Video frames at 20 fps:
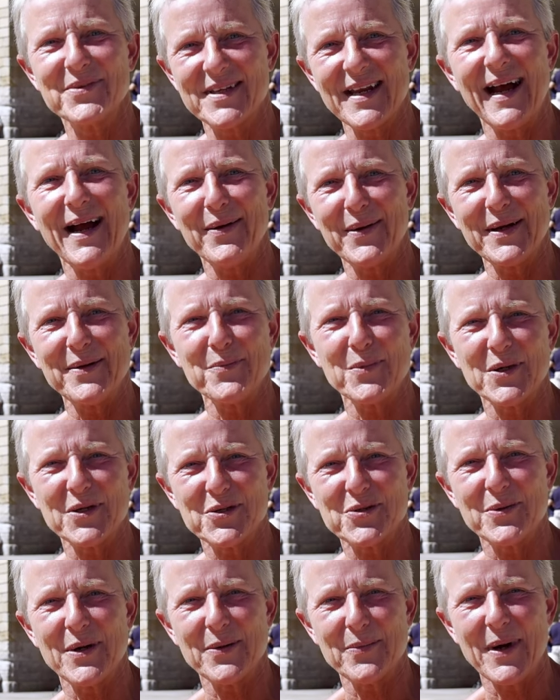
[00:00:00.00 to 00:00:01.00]
I didn't want
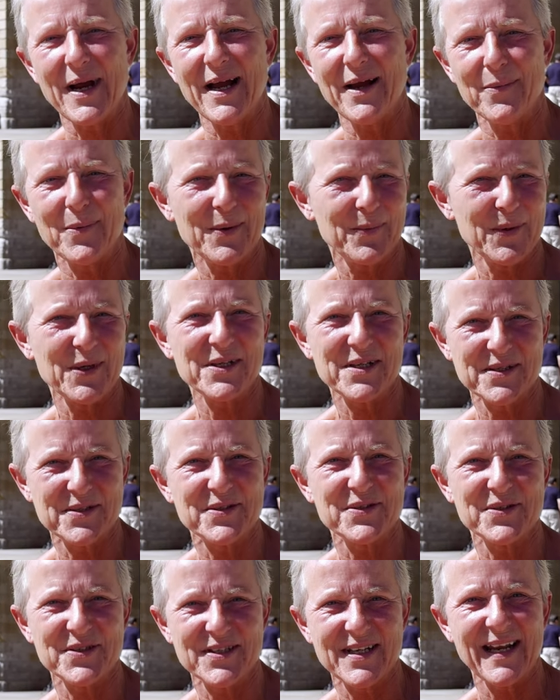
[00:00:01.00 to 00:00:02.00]
to arrive. I wanted
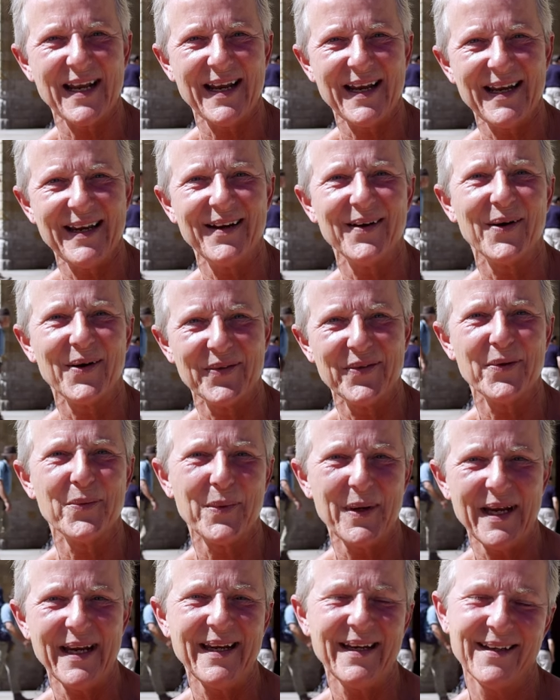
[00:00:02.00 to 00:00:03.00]
to stay on the
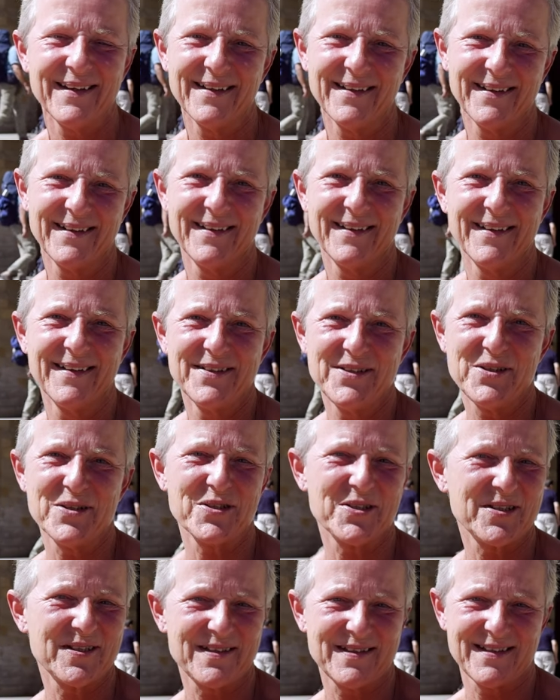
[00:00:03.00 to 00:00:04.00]
way,
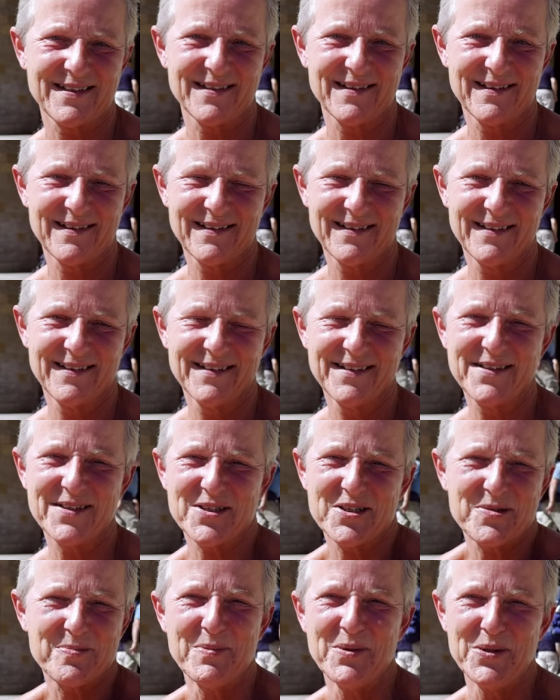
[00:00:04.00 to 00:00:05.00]

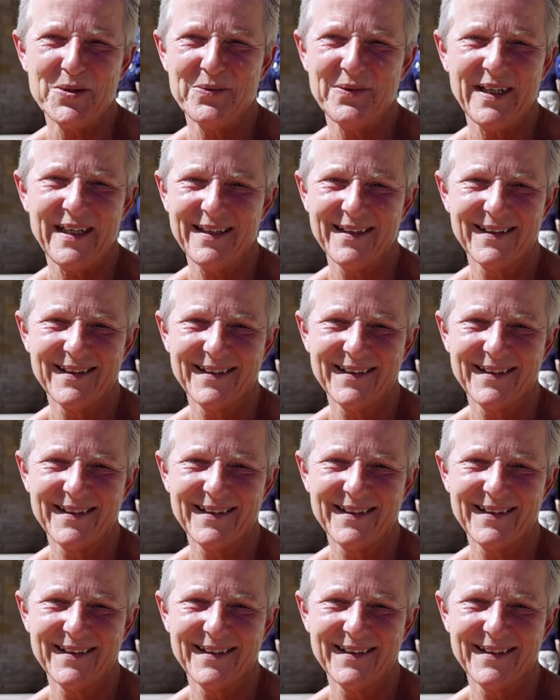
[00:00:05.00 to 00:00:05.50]
just moving.